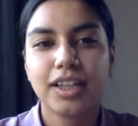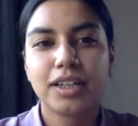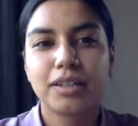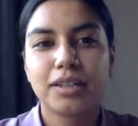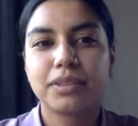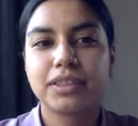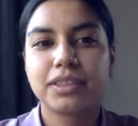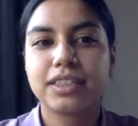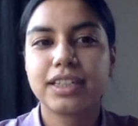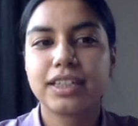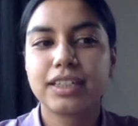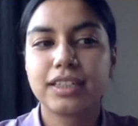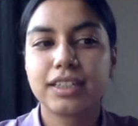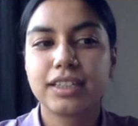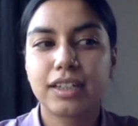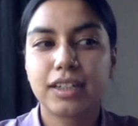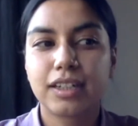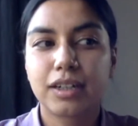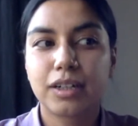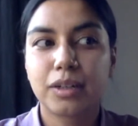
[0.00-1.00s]
But then,
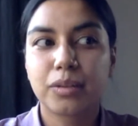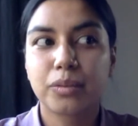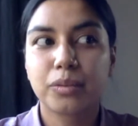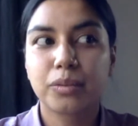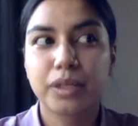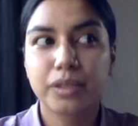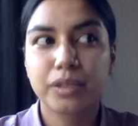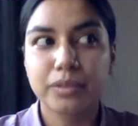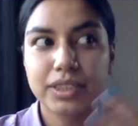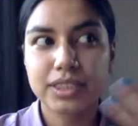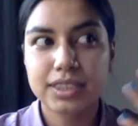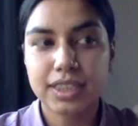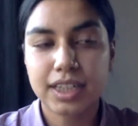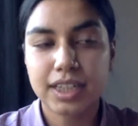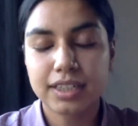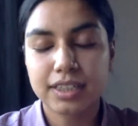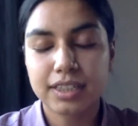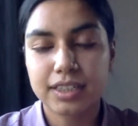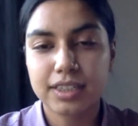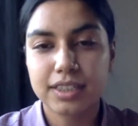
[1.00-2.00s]
uh, when we
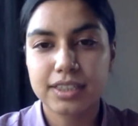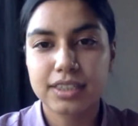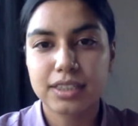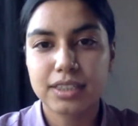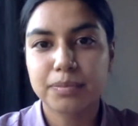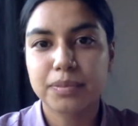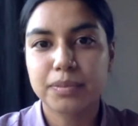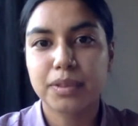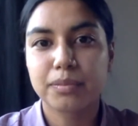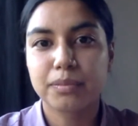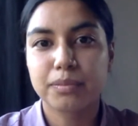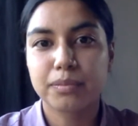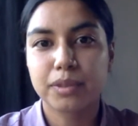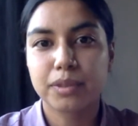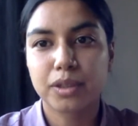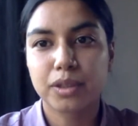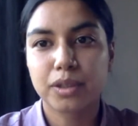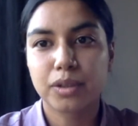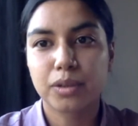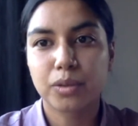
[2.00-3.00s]
started in
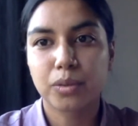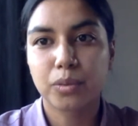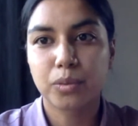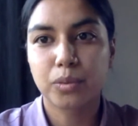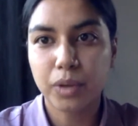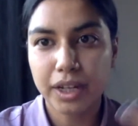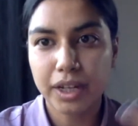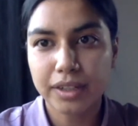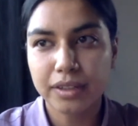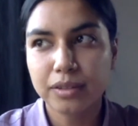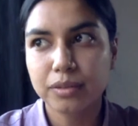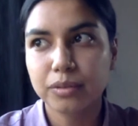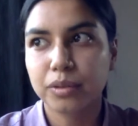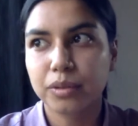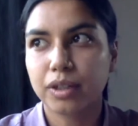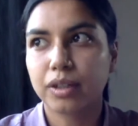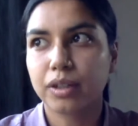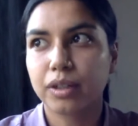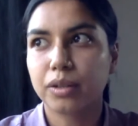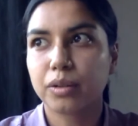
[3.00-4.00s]
September 1,
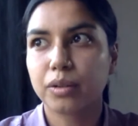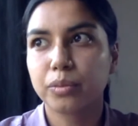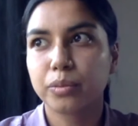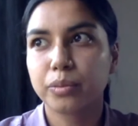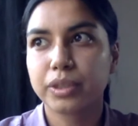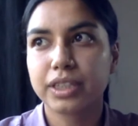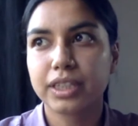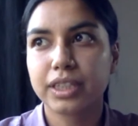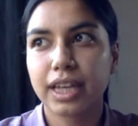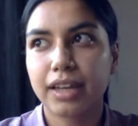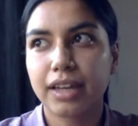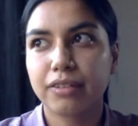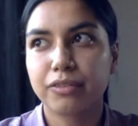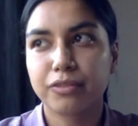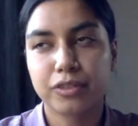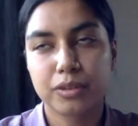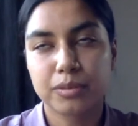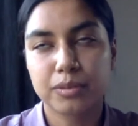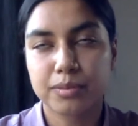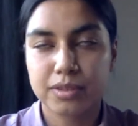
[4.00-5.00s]
uh, we had
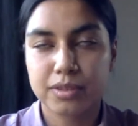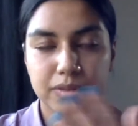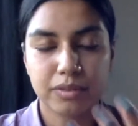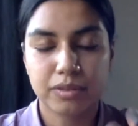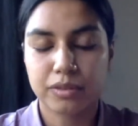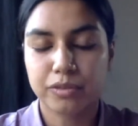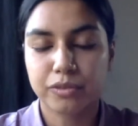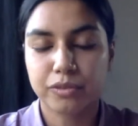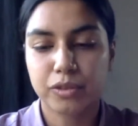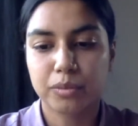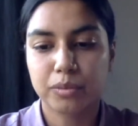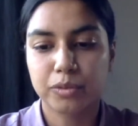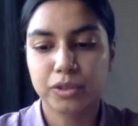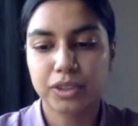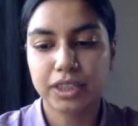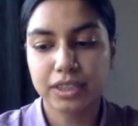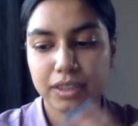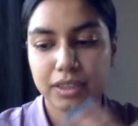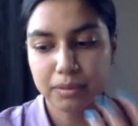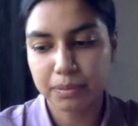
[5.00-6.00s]
films uh, from
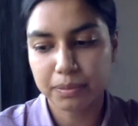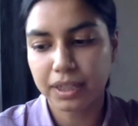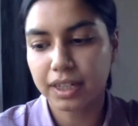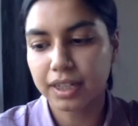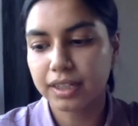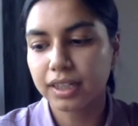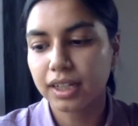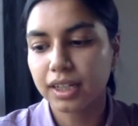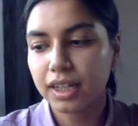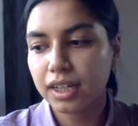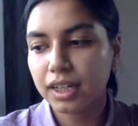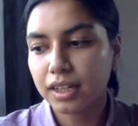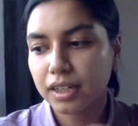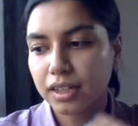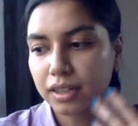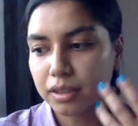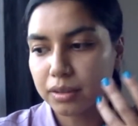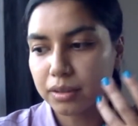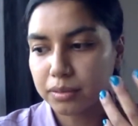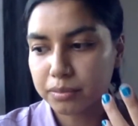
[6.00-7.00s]
only Nepal,
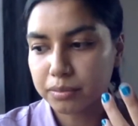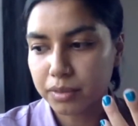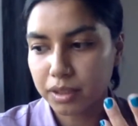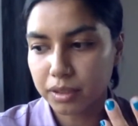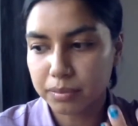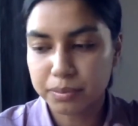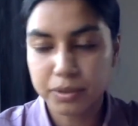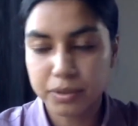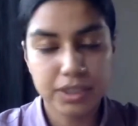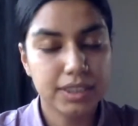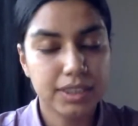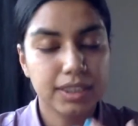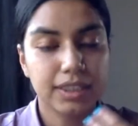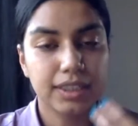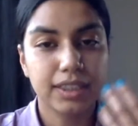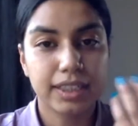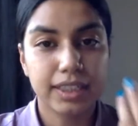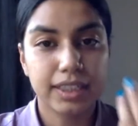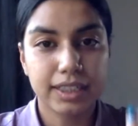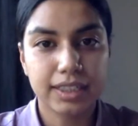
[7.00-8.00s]
uh, uh, Brazil,
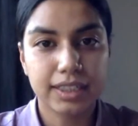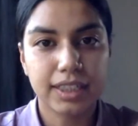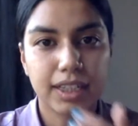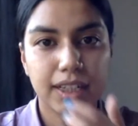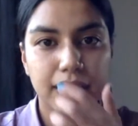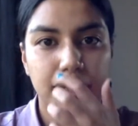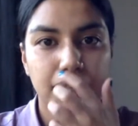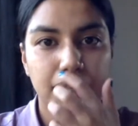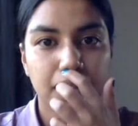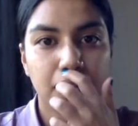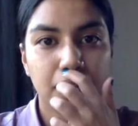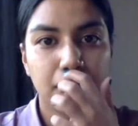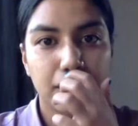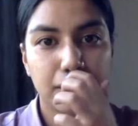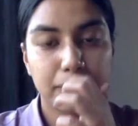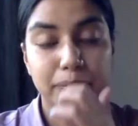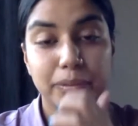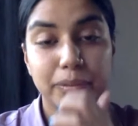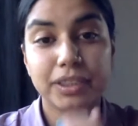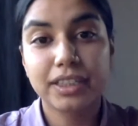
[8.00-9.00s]
India. Uh,
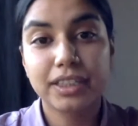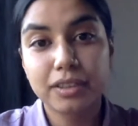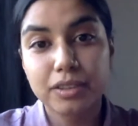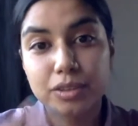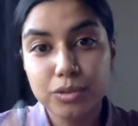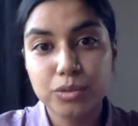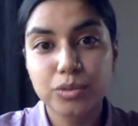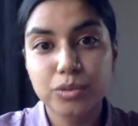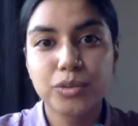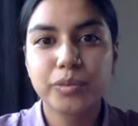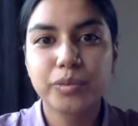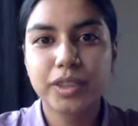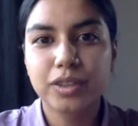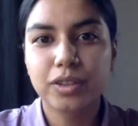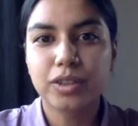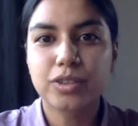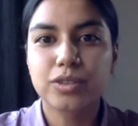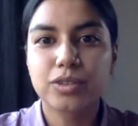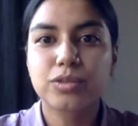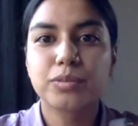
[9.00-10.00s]
but then soon we
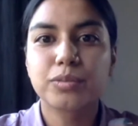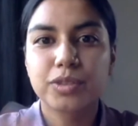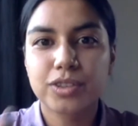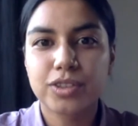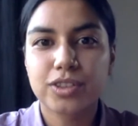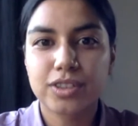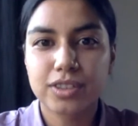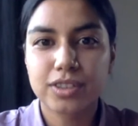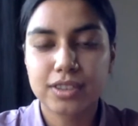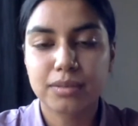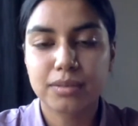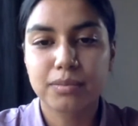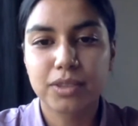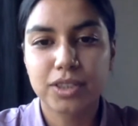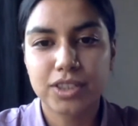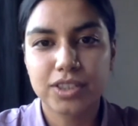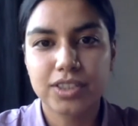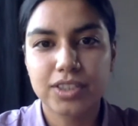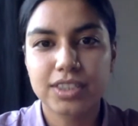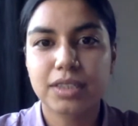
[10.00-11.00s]
got so much
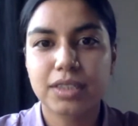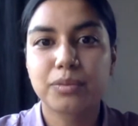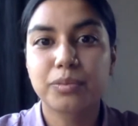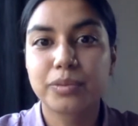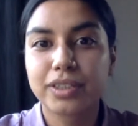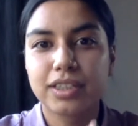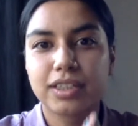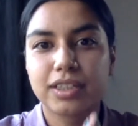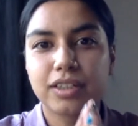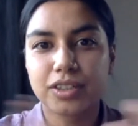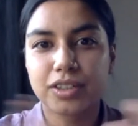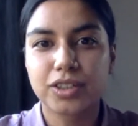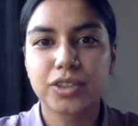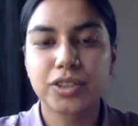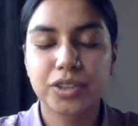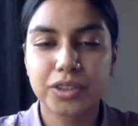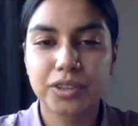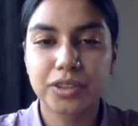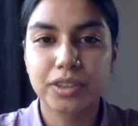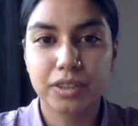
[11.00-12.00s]
submissions that we
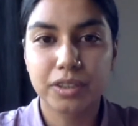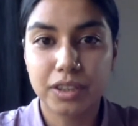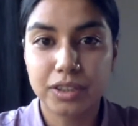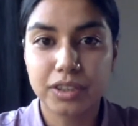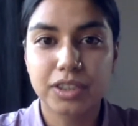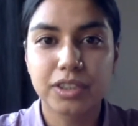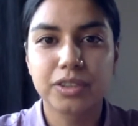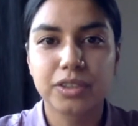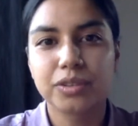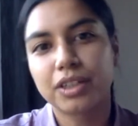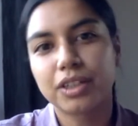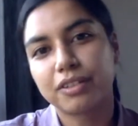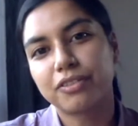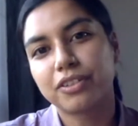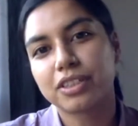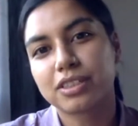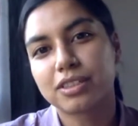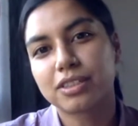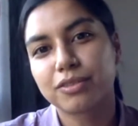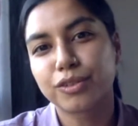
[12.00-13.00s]
continued continued our
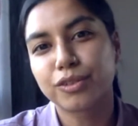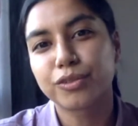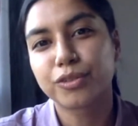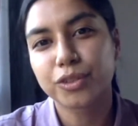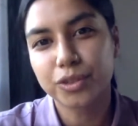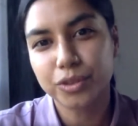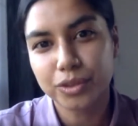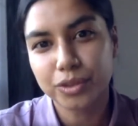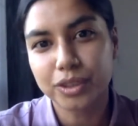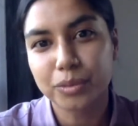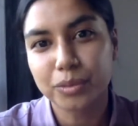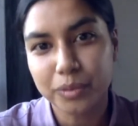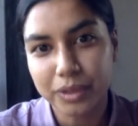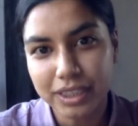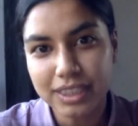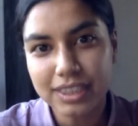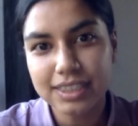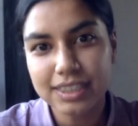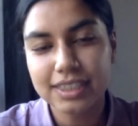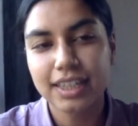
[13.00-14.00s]
festival for three
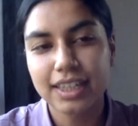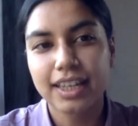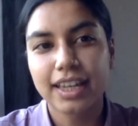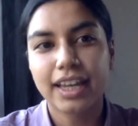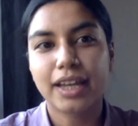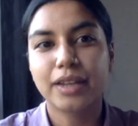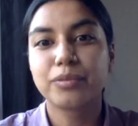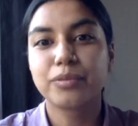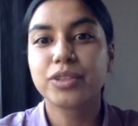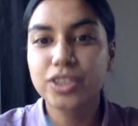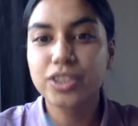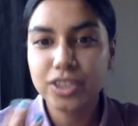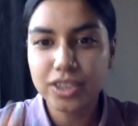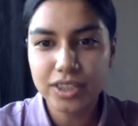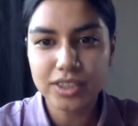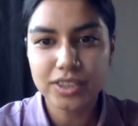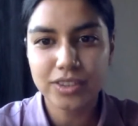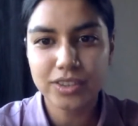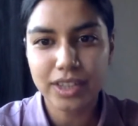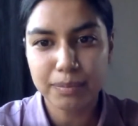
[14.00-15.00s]
weeks, and we
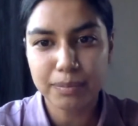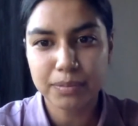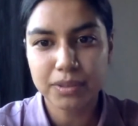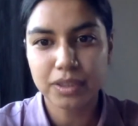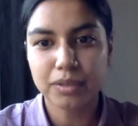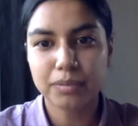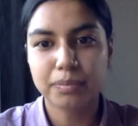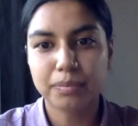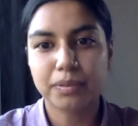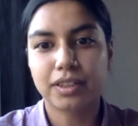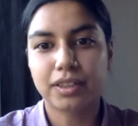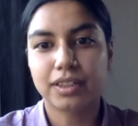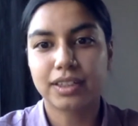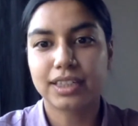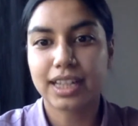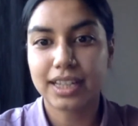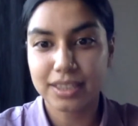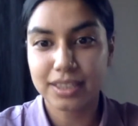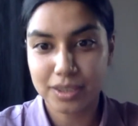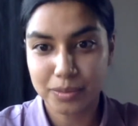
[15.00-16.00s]
just wrapped up
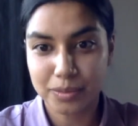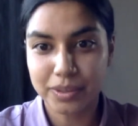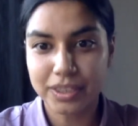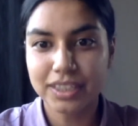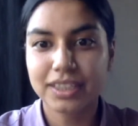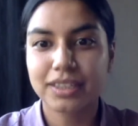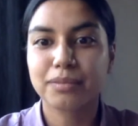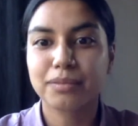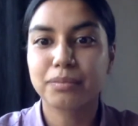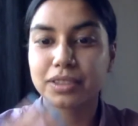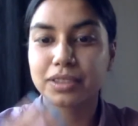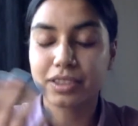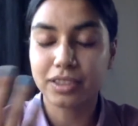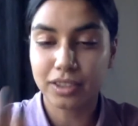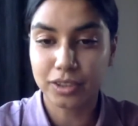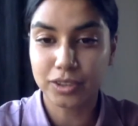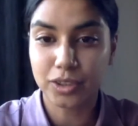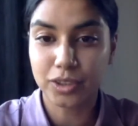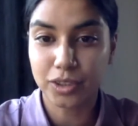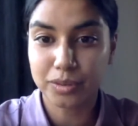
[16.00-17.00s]
last week. And
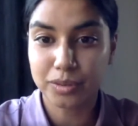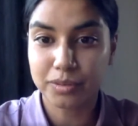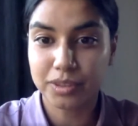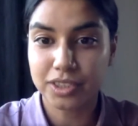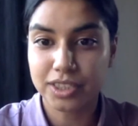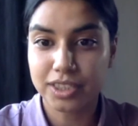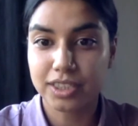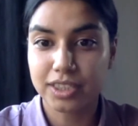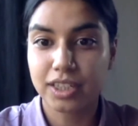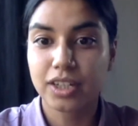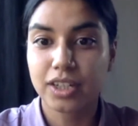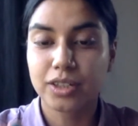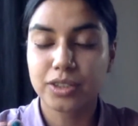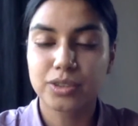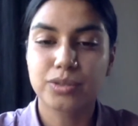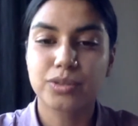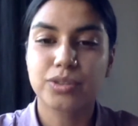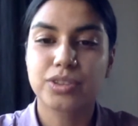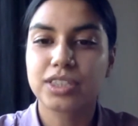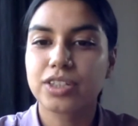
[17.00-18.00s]
the Documentary
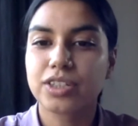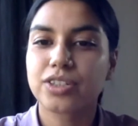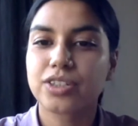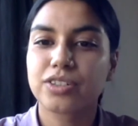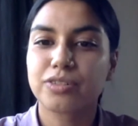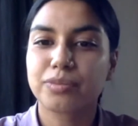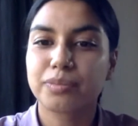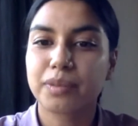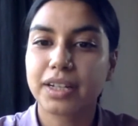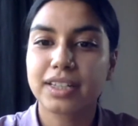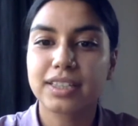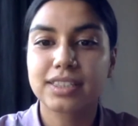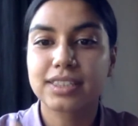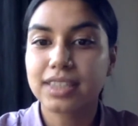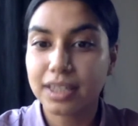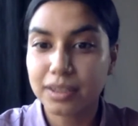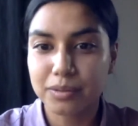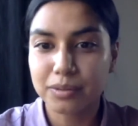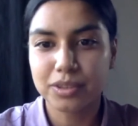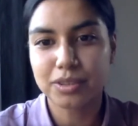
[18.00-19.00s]
Association of
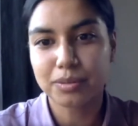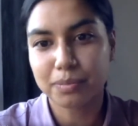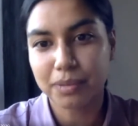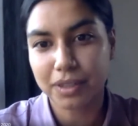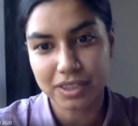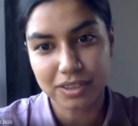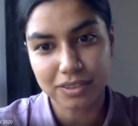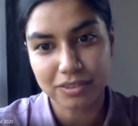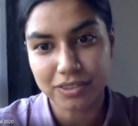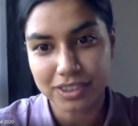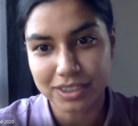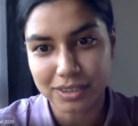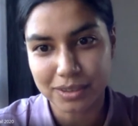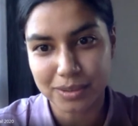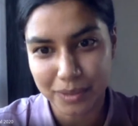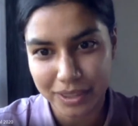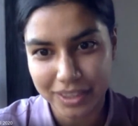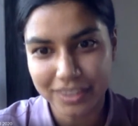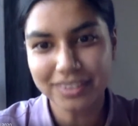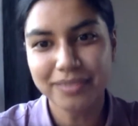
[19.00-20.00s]
Pakistan was a part of it as
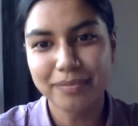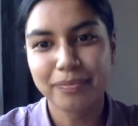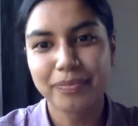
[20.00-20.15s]
well.